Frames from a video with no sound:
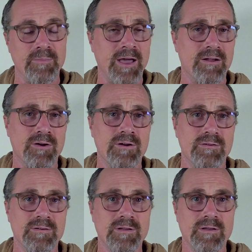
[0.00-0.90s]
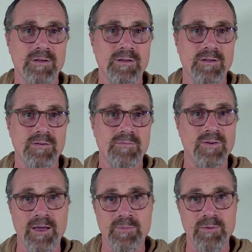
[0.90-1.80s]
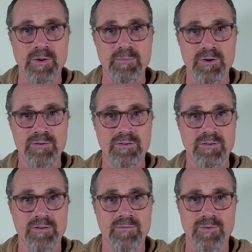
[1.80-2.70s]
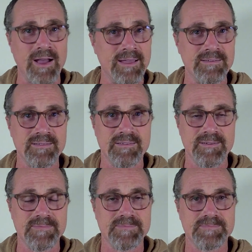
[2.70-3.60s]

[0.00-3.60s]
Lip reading: that might hurt family members, friends.